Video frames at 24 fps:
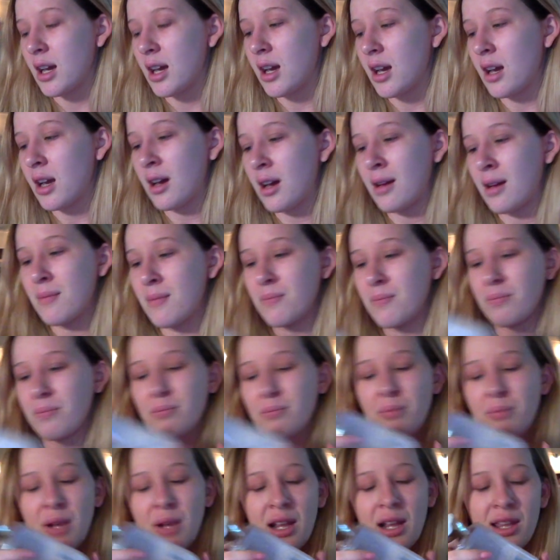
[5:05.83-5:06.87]
Um,
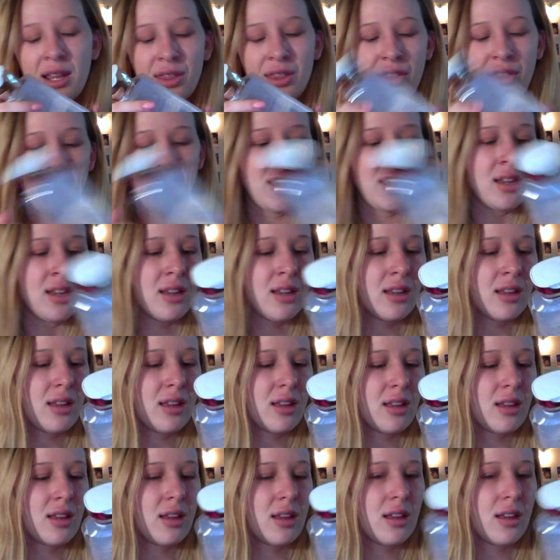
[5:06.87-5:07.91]
but I think
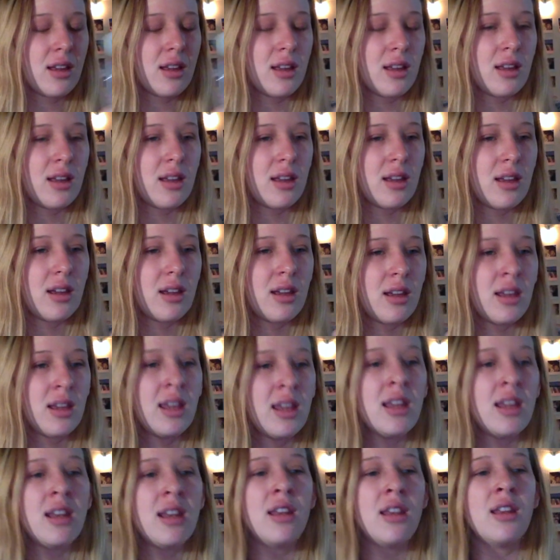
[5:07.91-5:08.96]

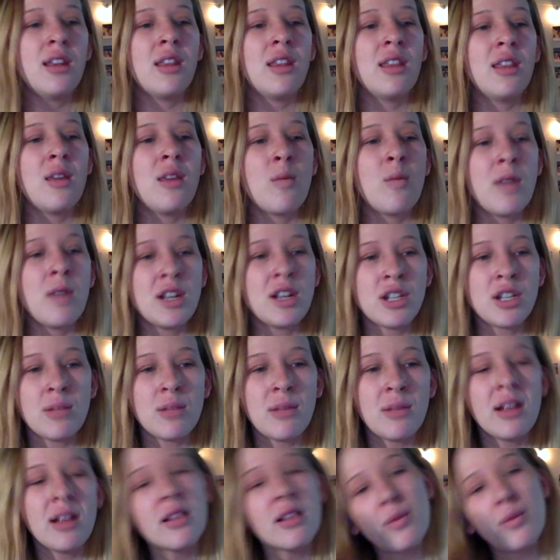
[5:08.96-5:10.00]
in the winter
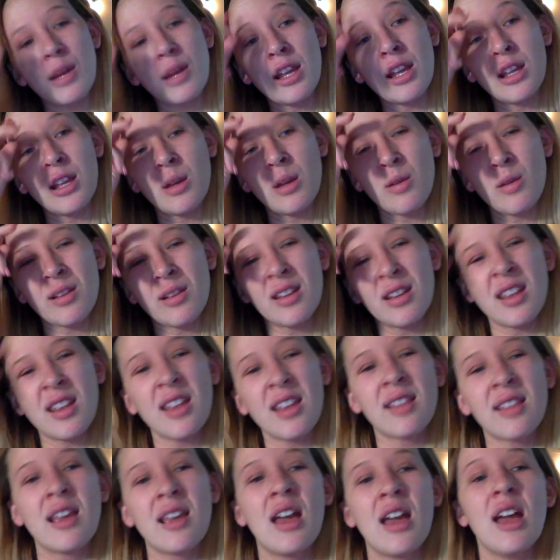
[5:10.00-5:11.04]
months when I used
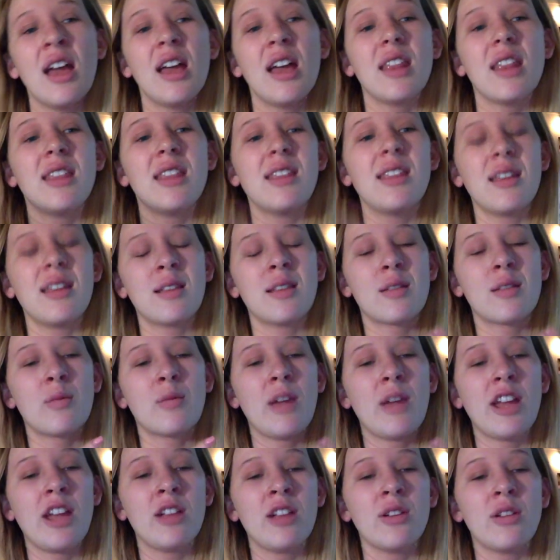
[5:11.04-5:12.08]
this, this
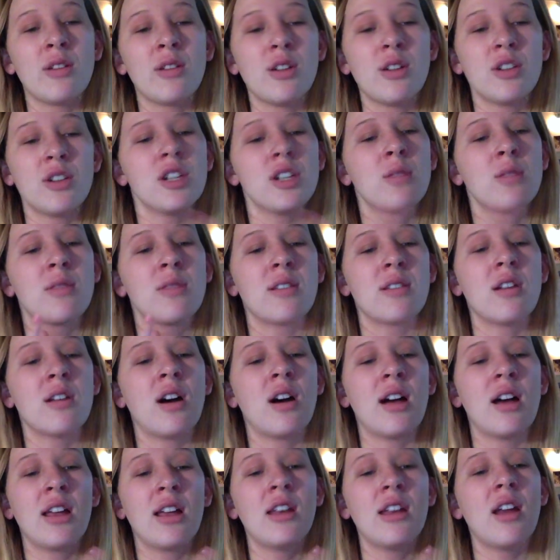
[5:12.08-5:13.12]
regular lotion was
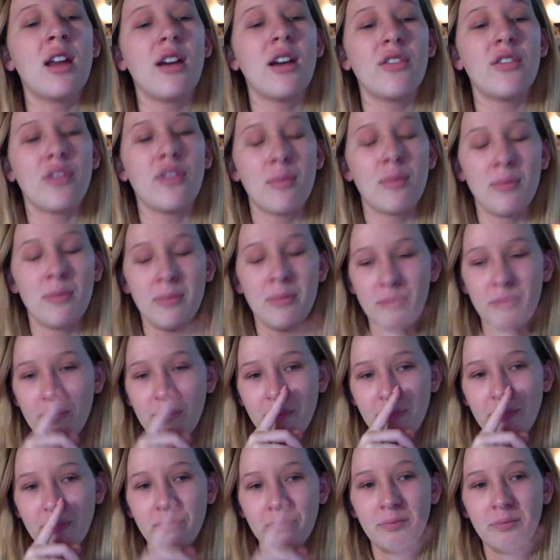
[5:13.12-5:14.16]
not enough from
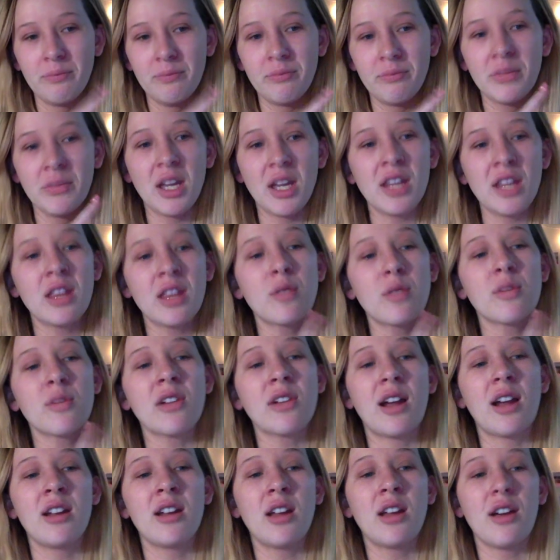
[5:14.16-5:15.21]
this was
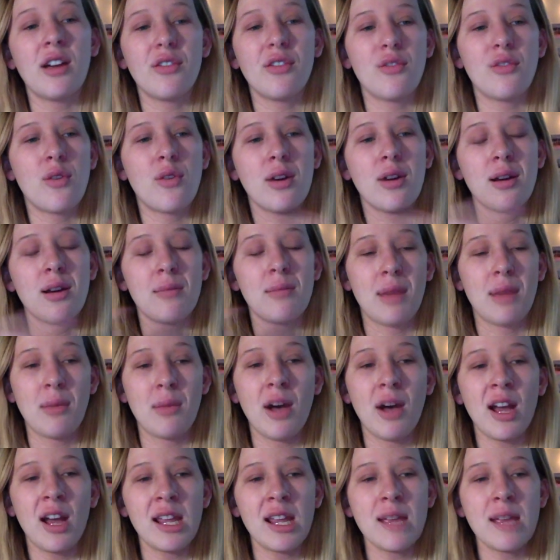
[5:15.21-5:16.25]
not enough for my
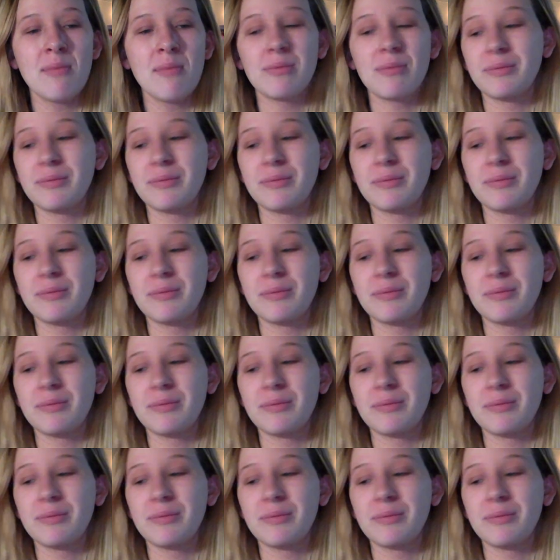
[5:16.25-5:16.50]
body.